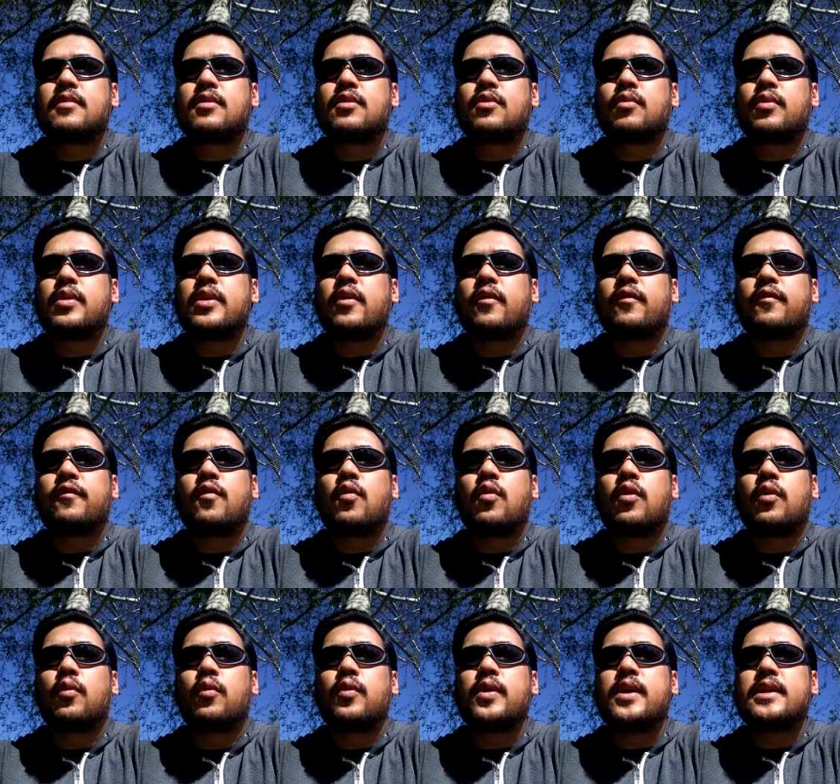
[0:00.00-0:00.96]
3 or
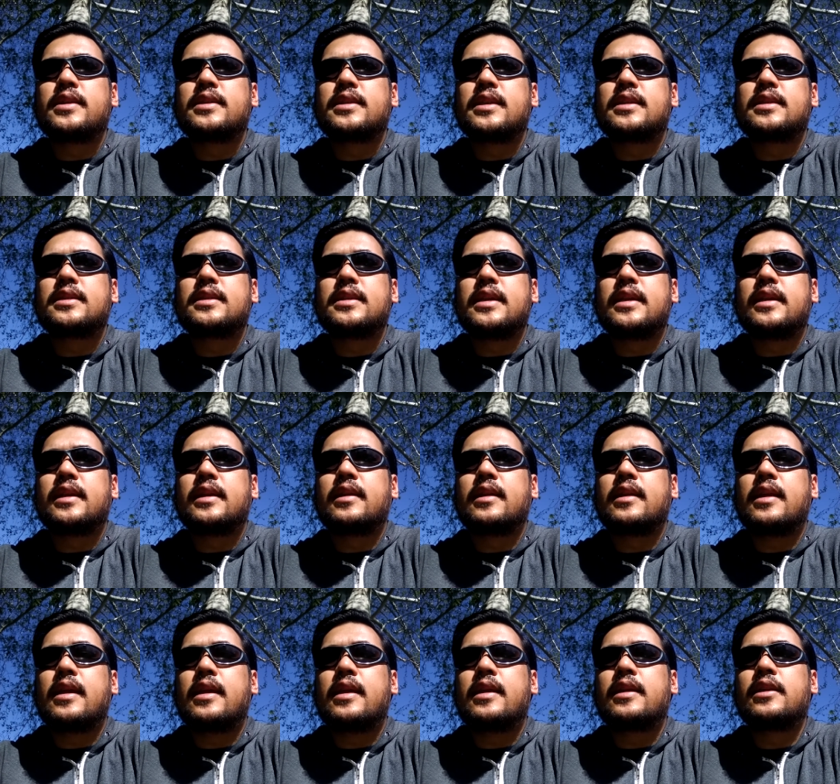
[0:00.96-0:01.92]
4 weeks has seen an
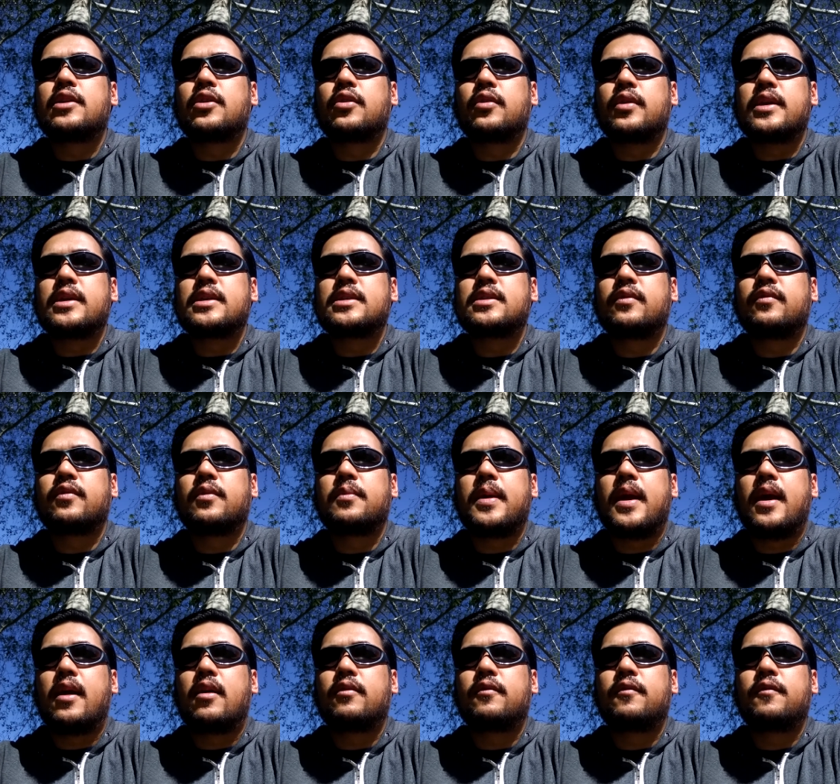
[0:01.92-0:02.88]
increase of
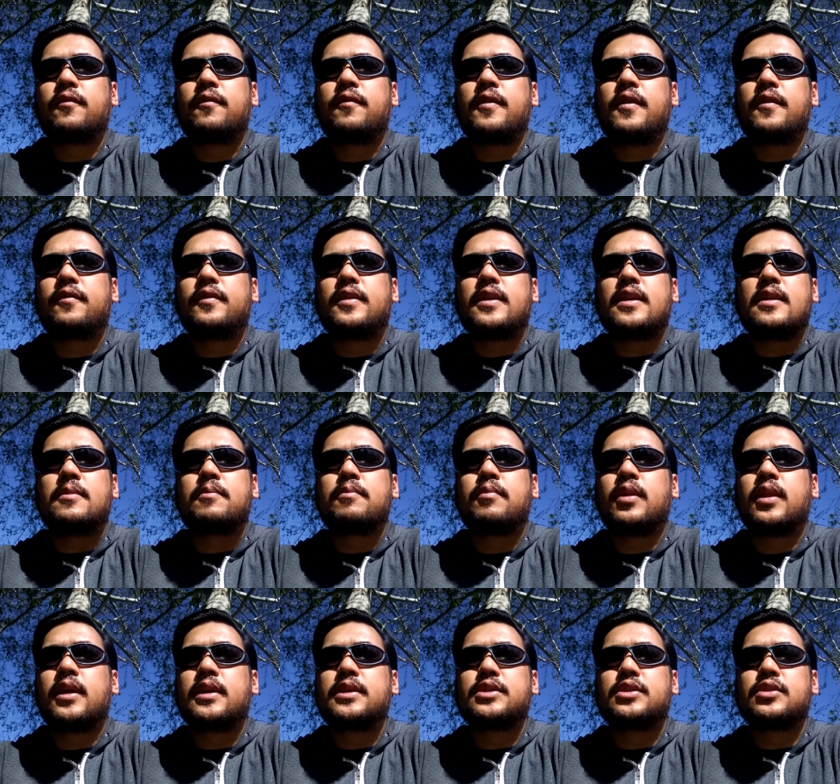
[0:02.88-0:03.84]
about 50
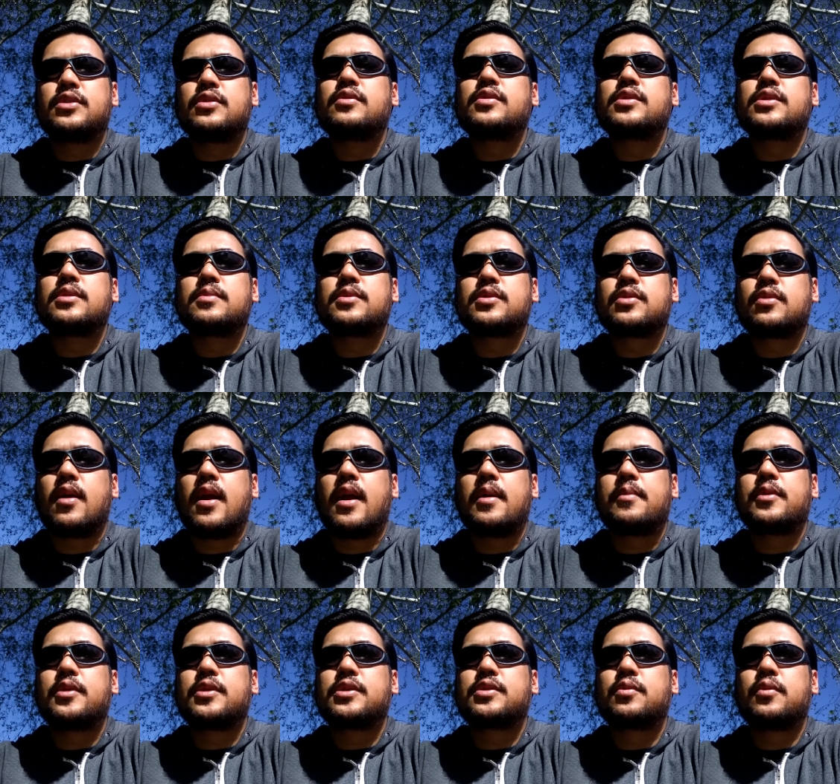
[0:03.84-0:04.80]
plus new
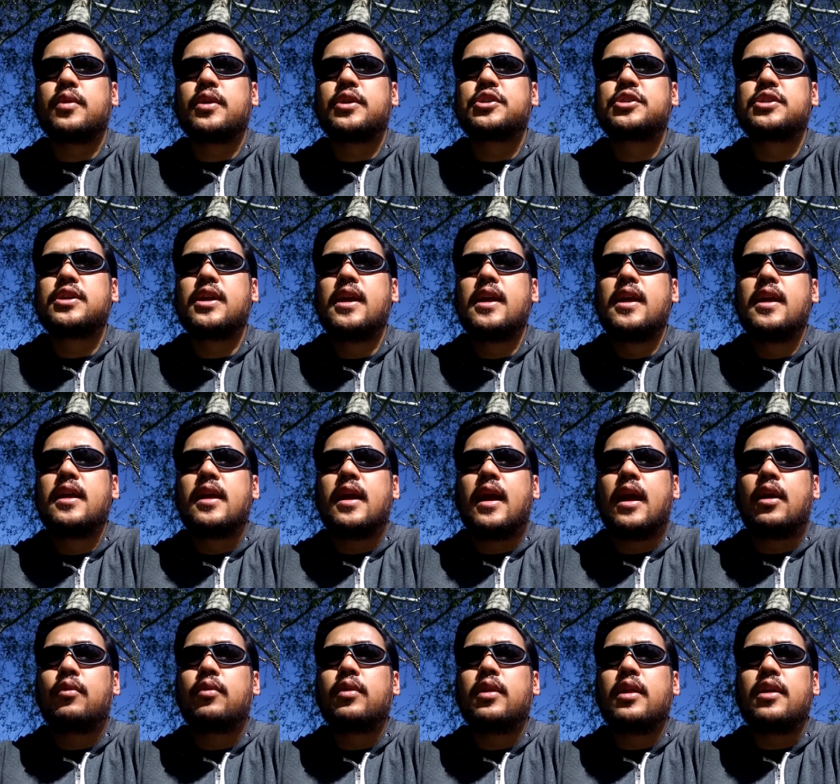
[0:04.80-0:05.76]
subscribers, which I
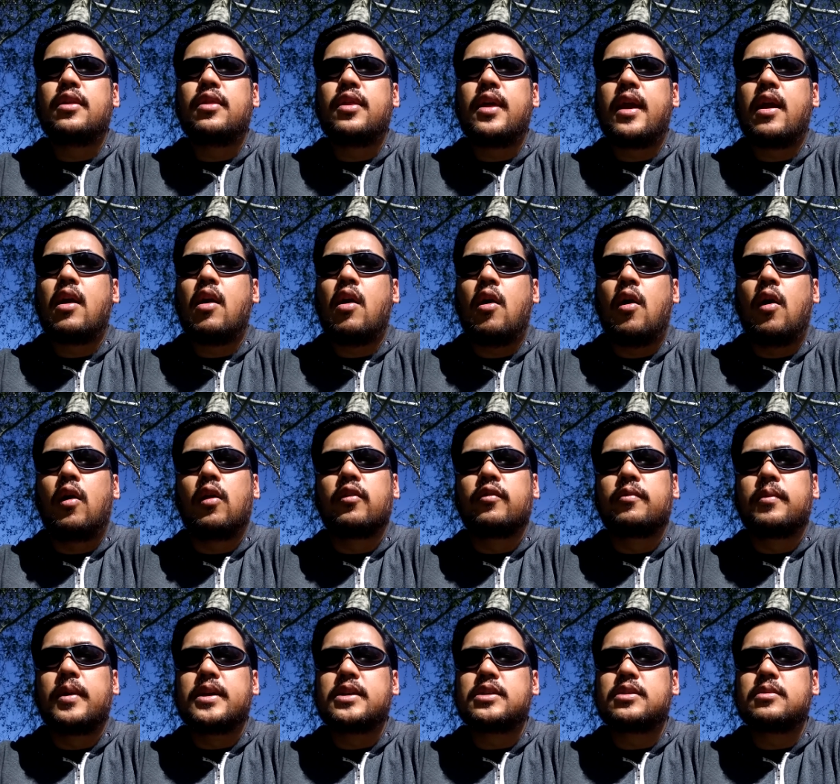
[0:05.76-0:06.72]
really thank all of
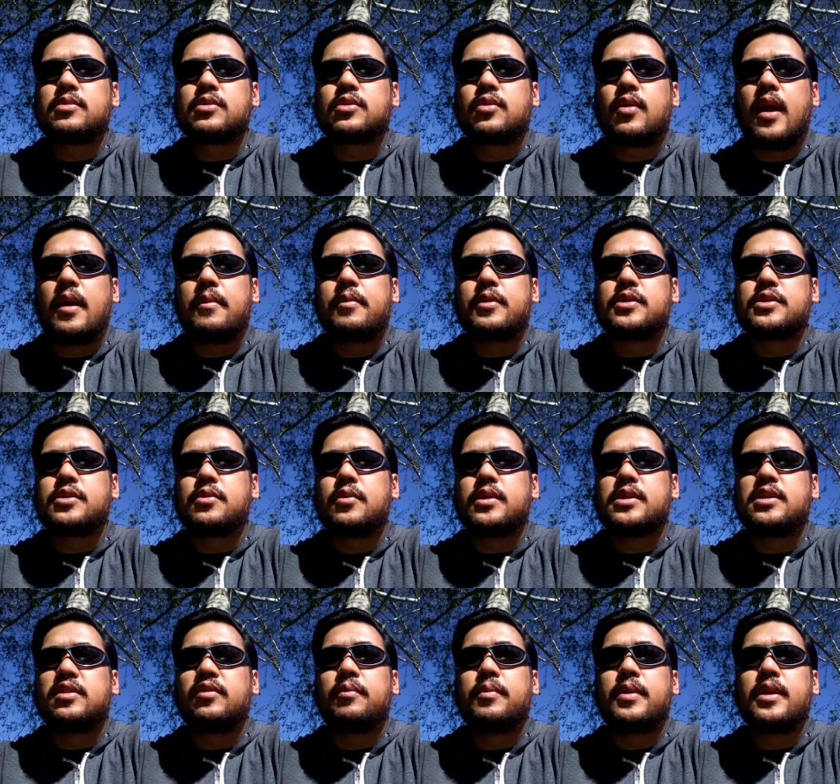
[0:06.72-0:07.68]
my subscribers, the
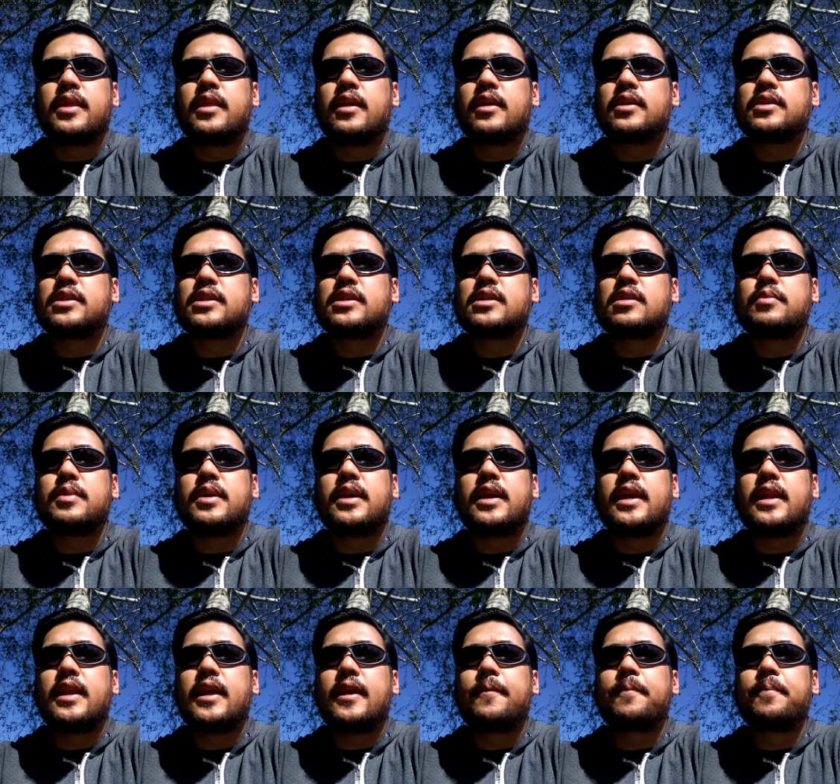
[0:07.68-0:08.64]
ones who have been there since the
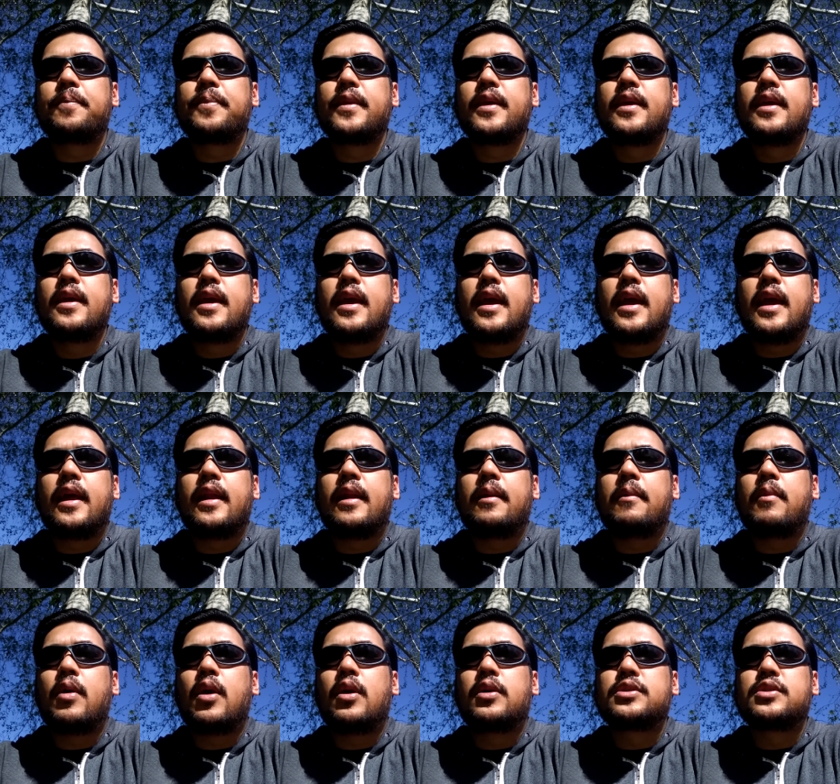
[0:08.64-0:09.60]
beginning, and
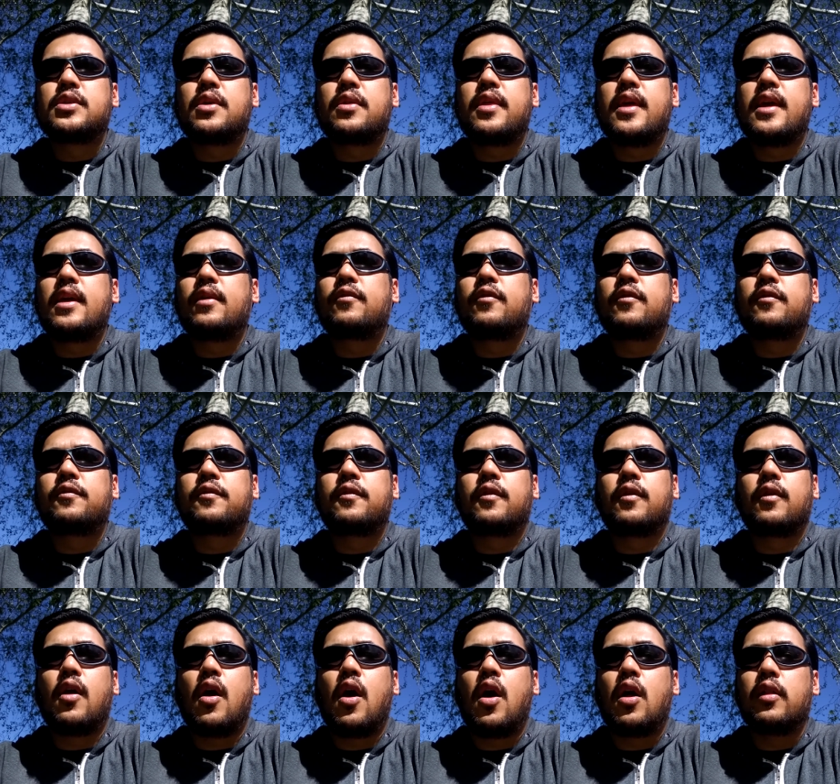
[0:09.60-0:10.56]
I'm also thankful
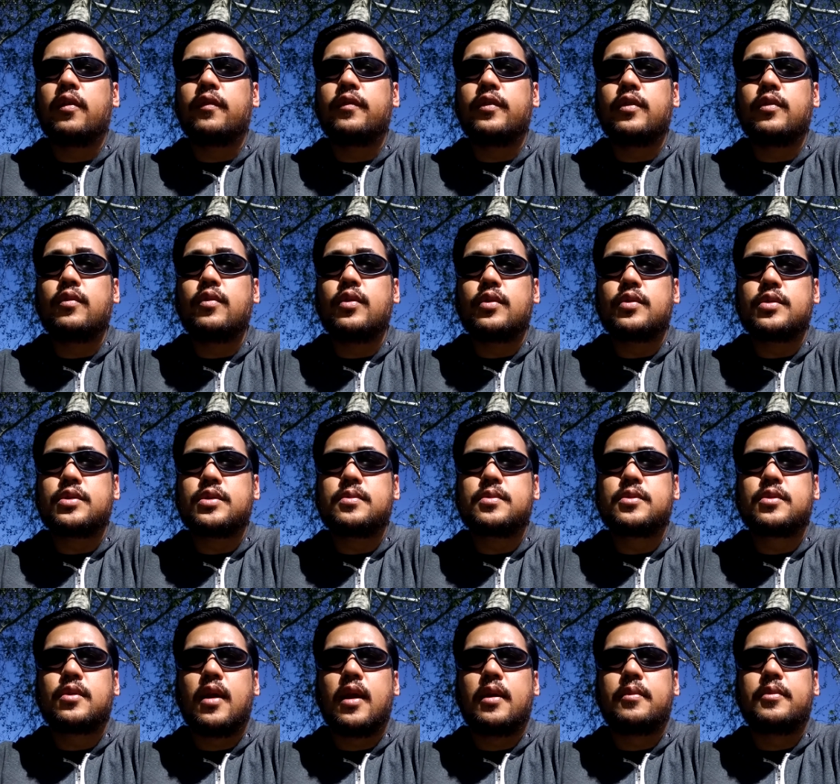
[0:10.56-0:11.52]
for all of you new
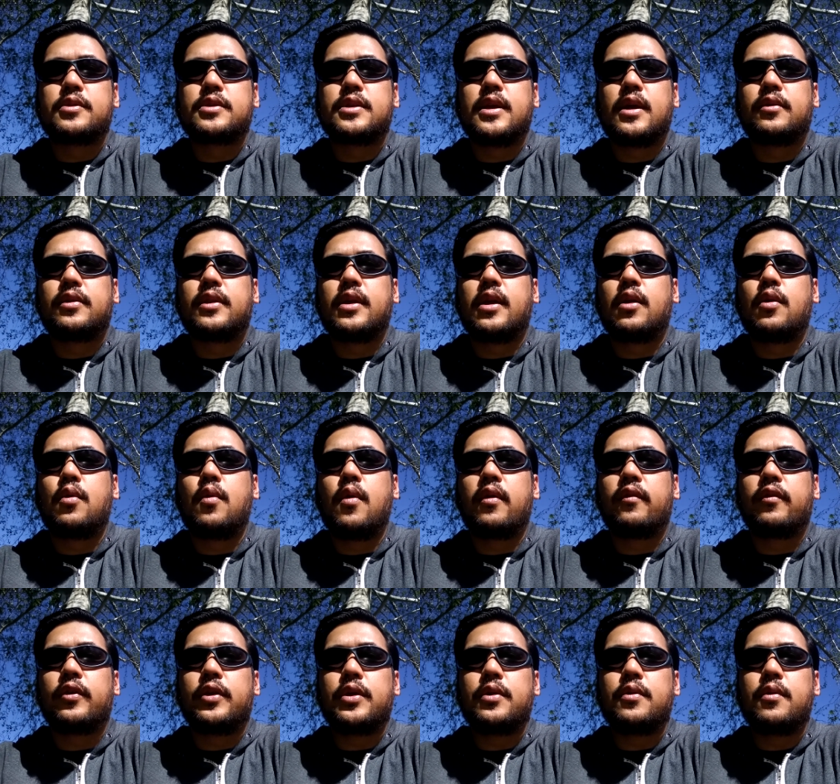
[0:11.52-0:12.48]
subscribers out there,
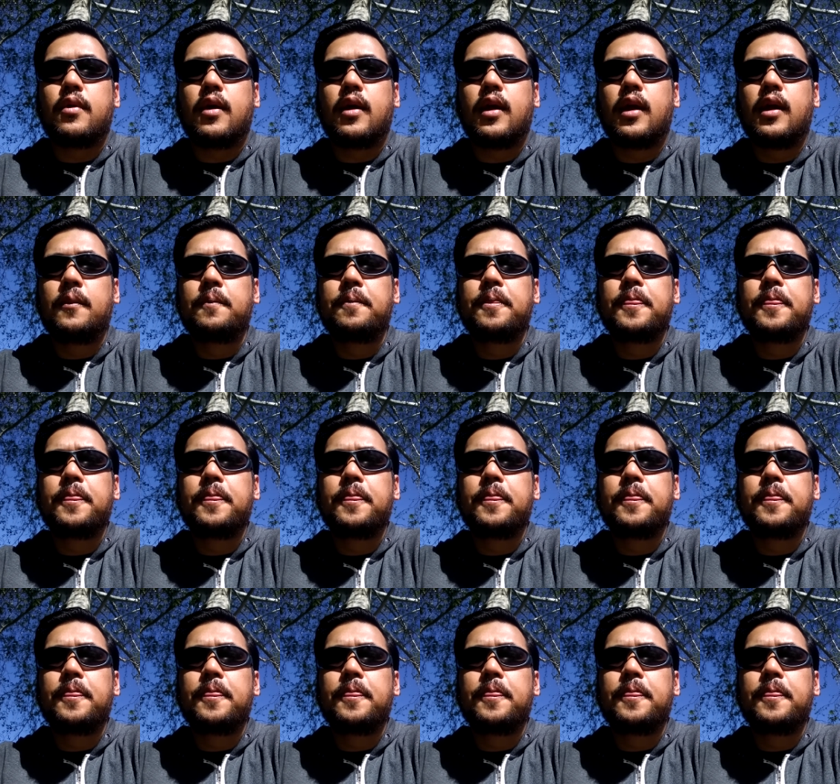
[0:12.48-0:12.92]
whoever you are,